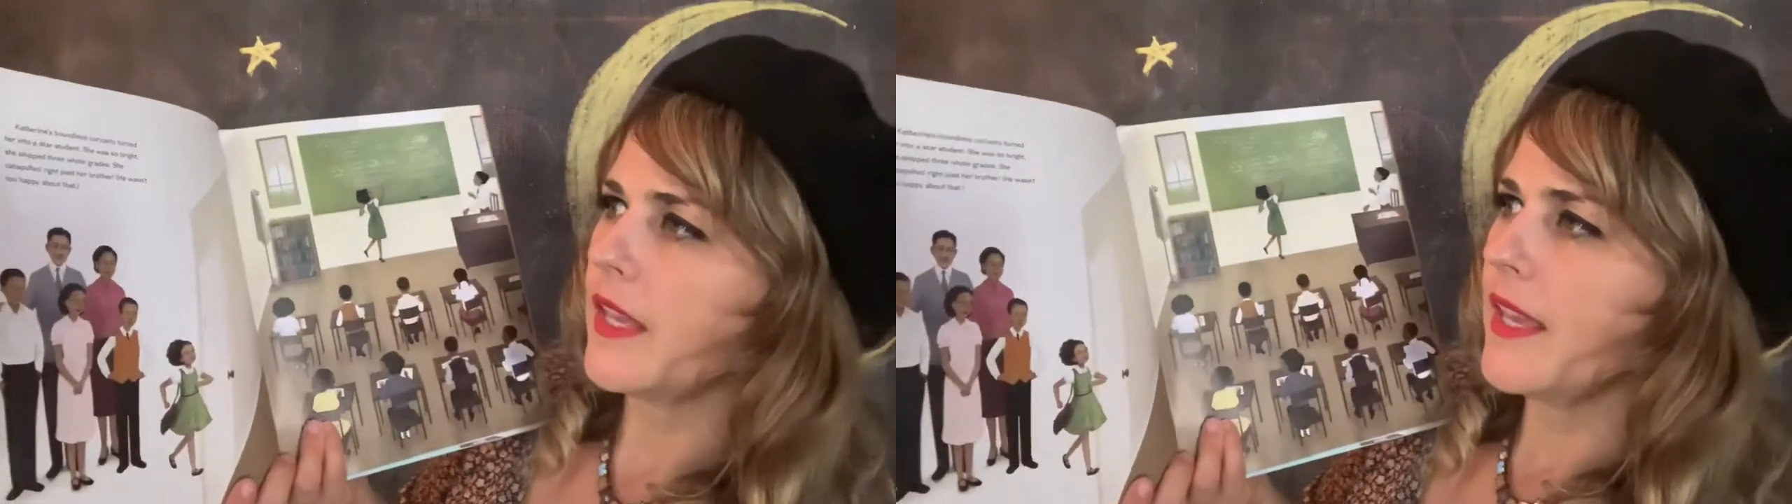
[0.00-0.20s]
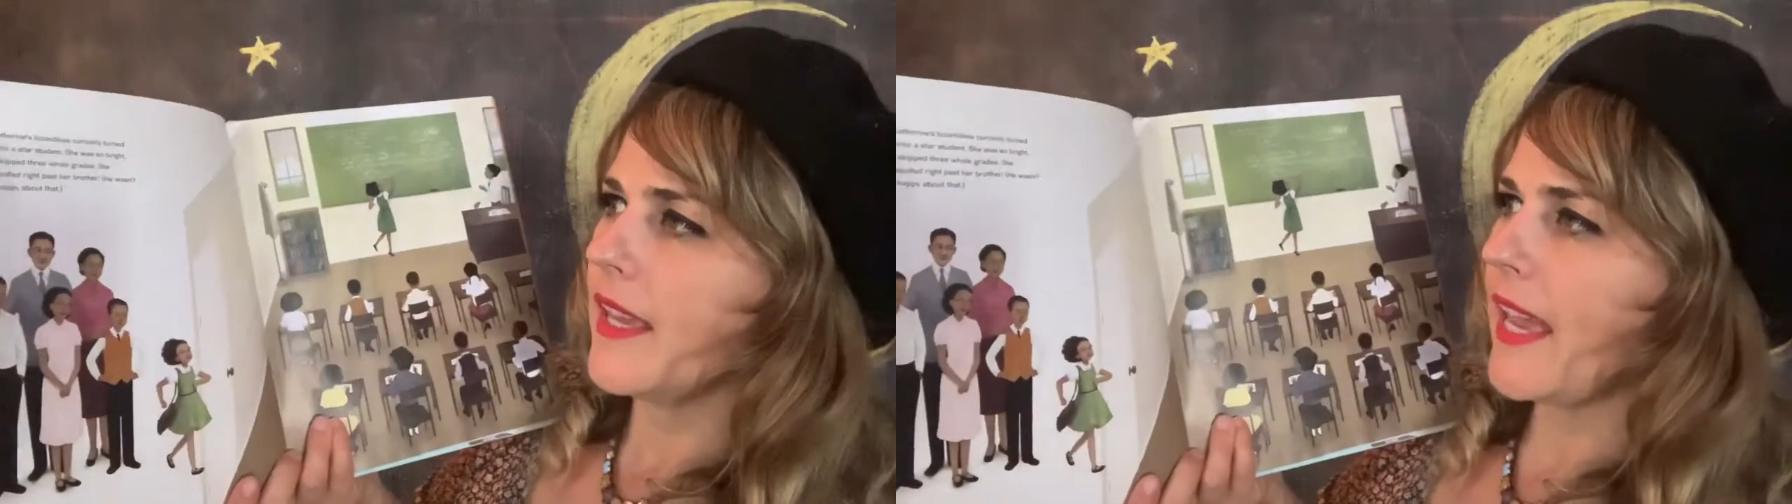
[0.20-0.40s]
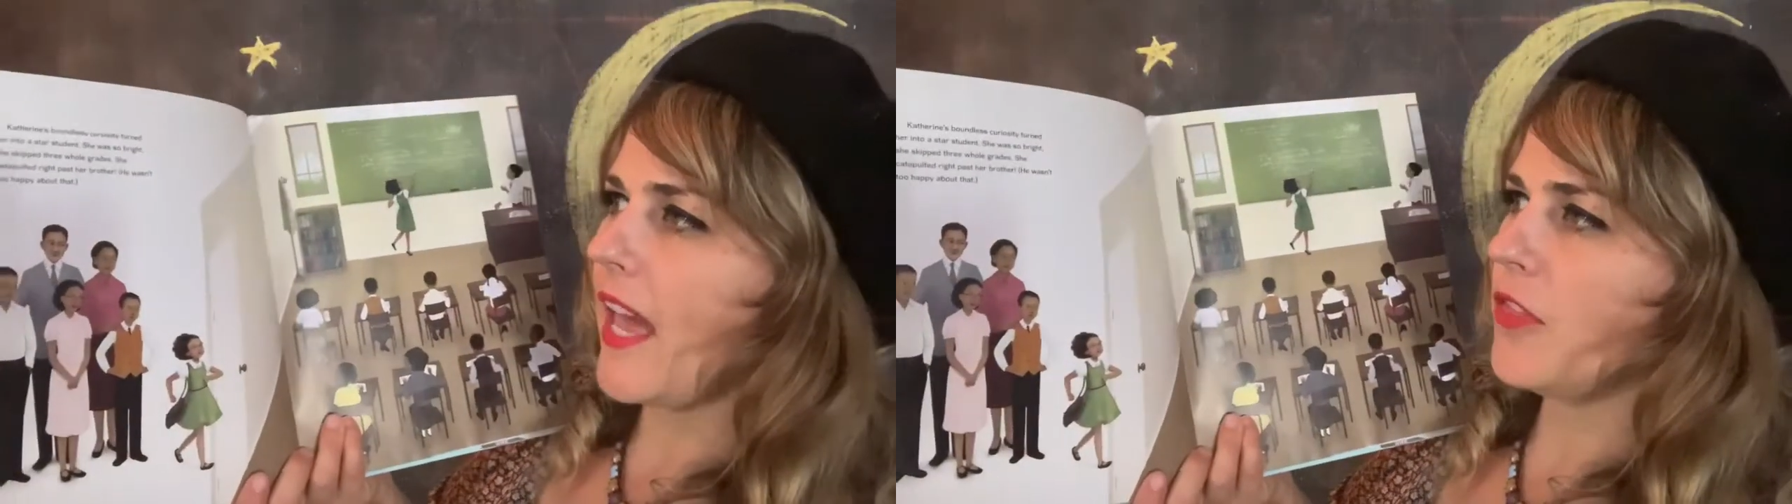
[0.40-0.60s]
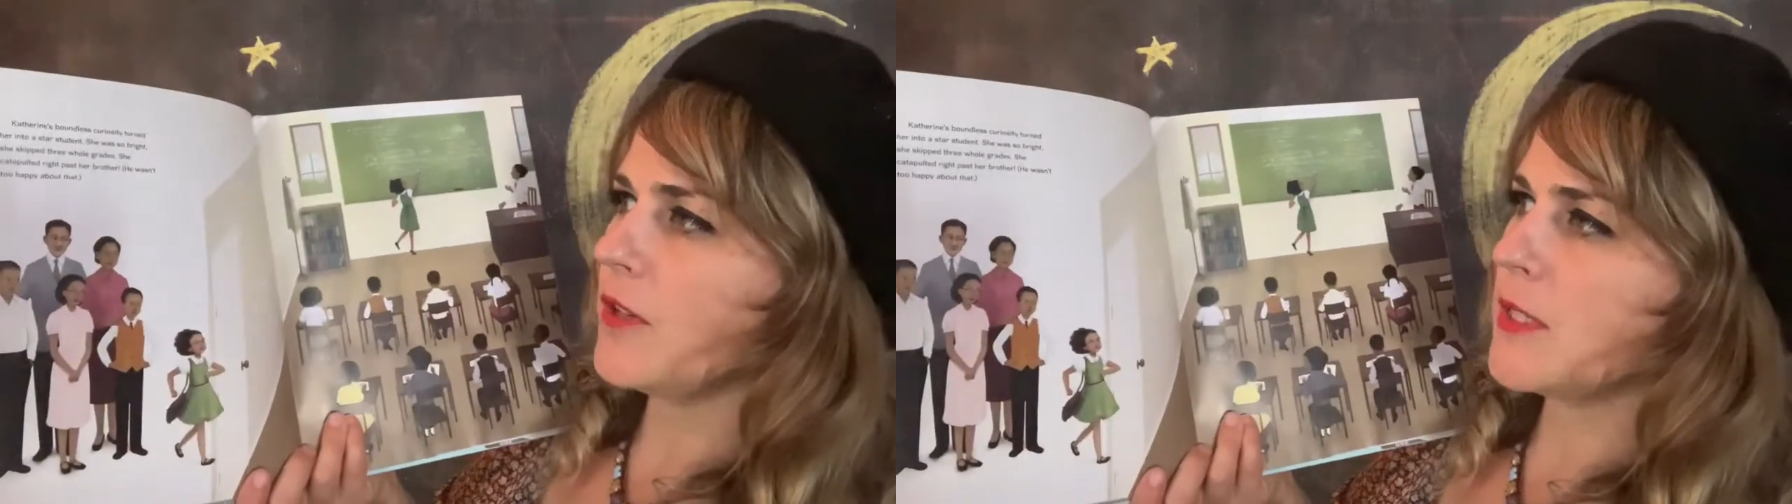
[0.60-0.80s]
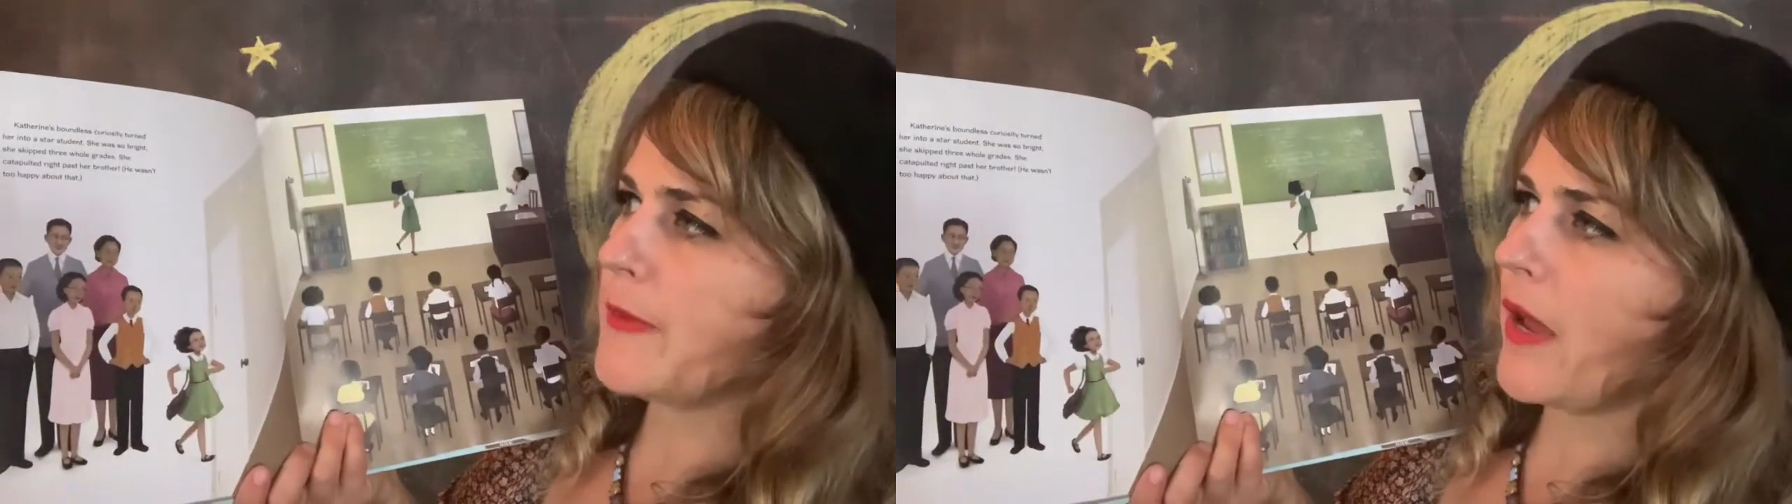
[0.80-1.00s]

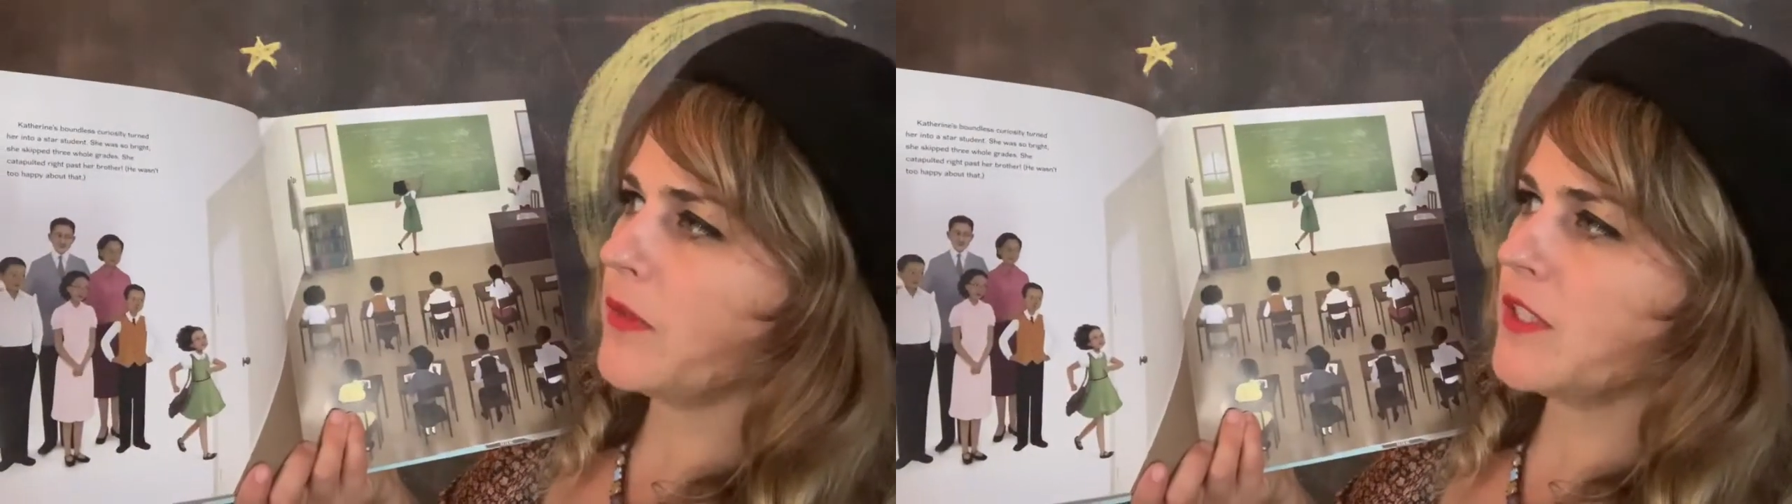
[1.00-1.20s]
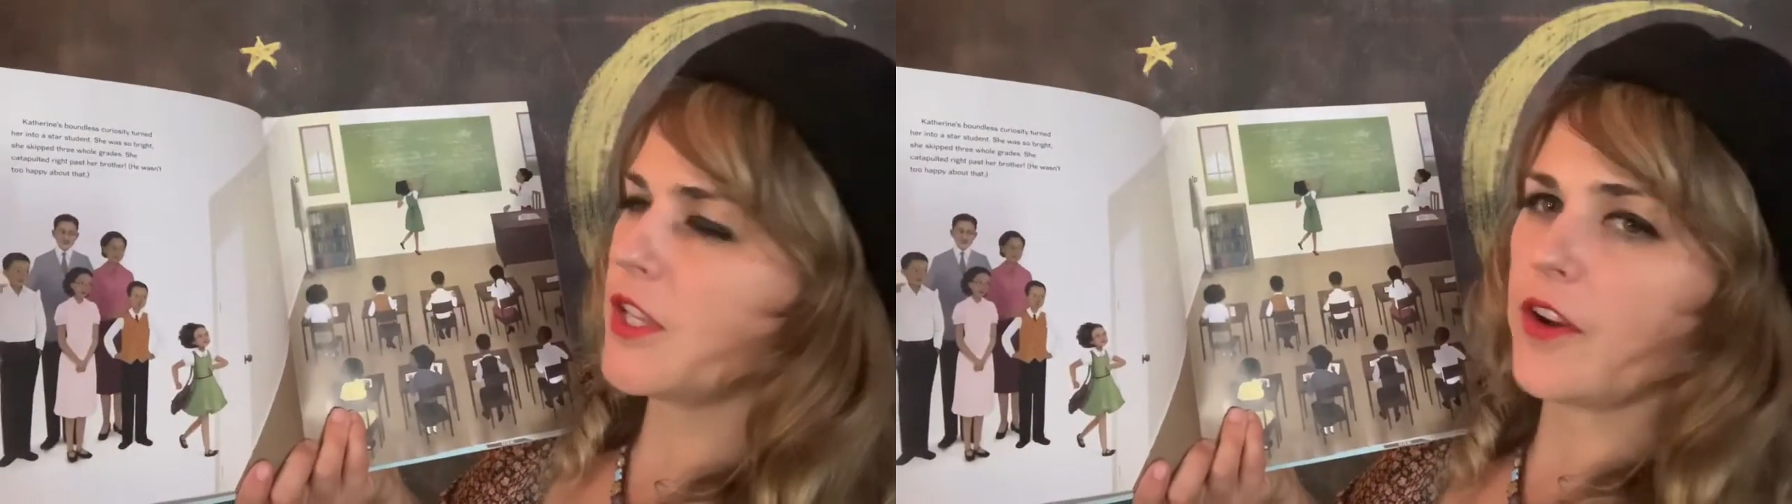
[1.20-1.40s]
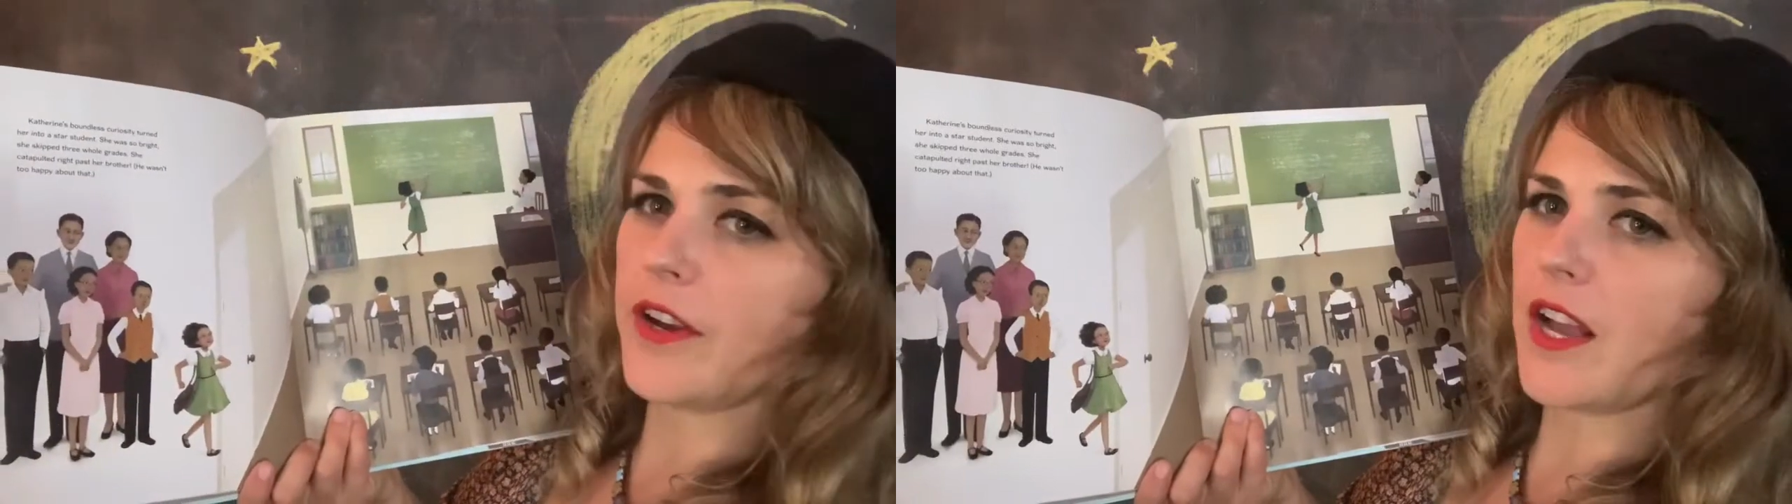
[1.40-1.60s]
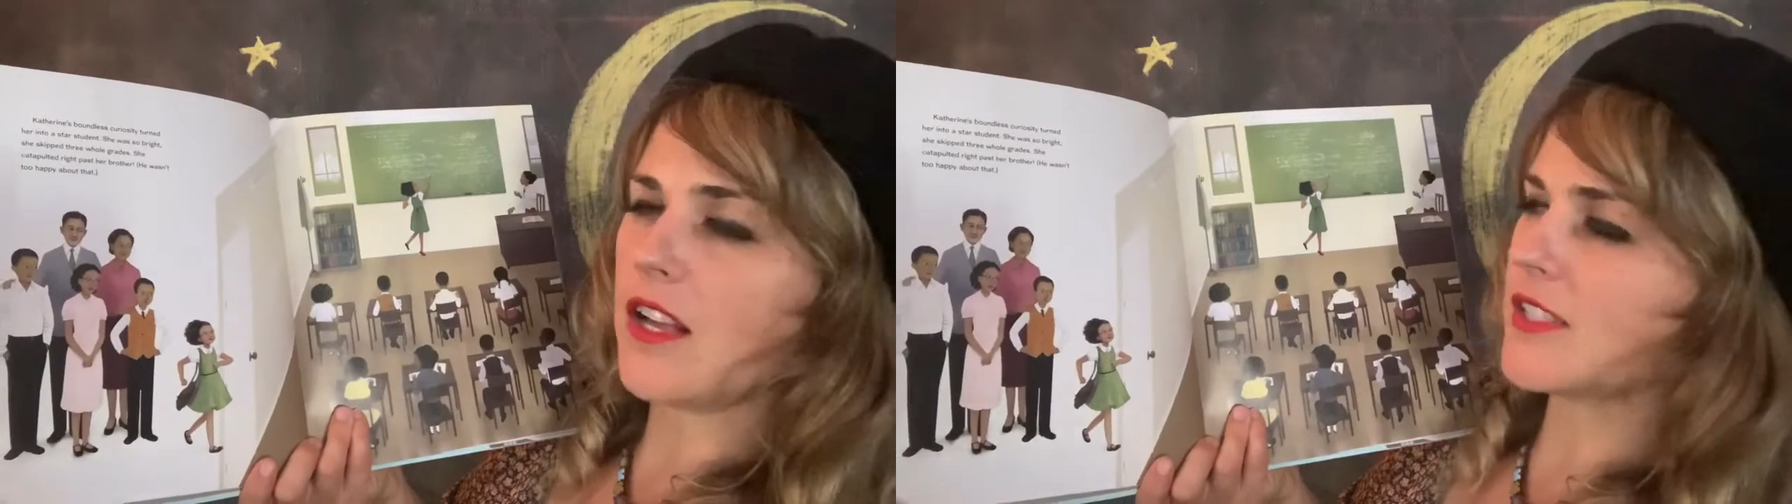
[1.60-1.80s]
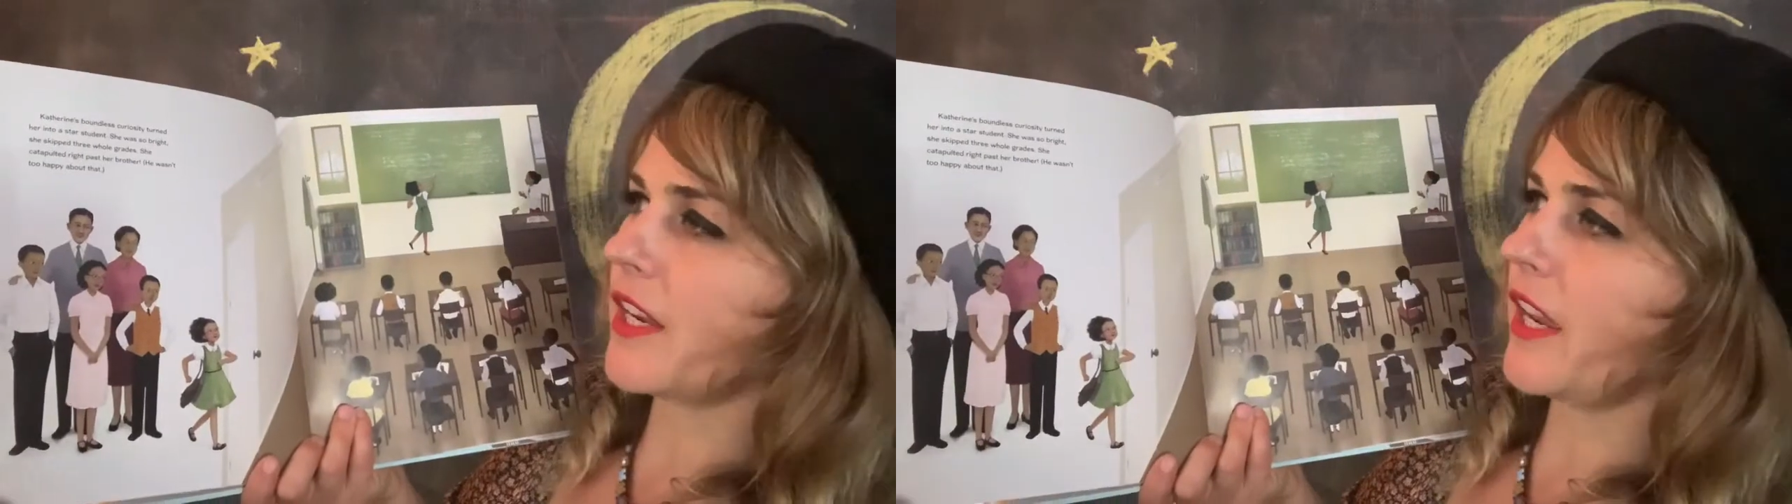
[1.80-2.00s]
Katherine's boundless
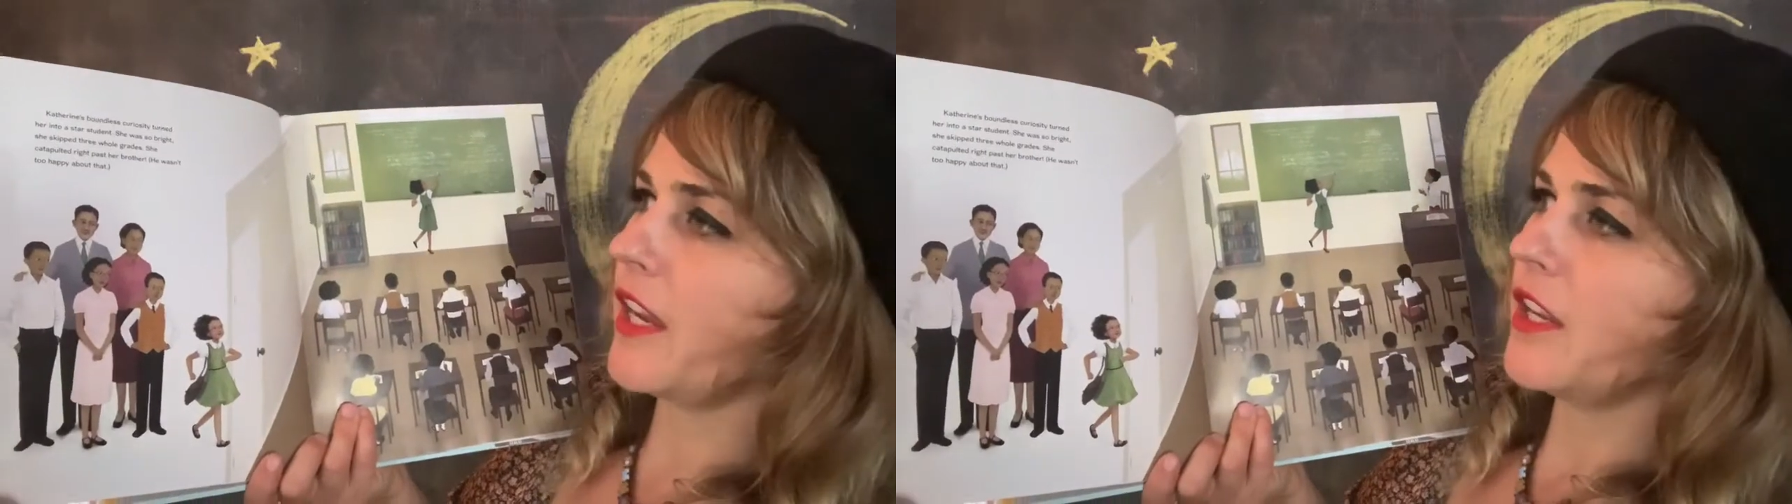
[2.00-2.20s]
curiosity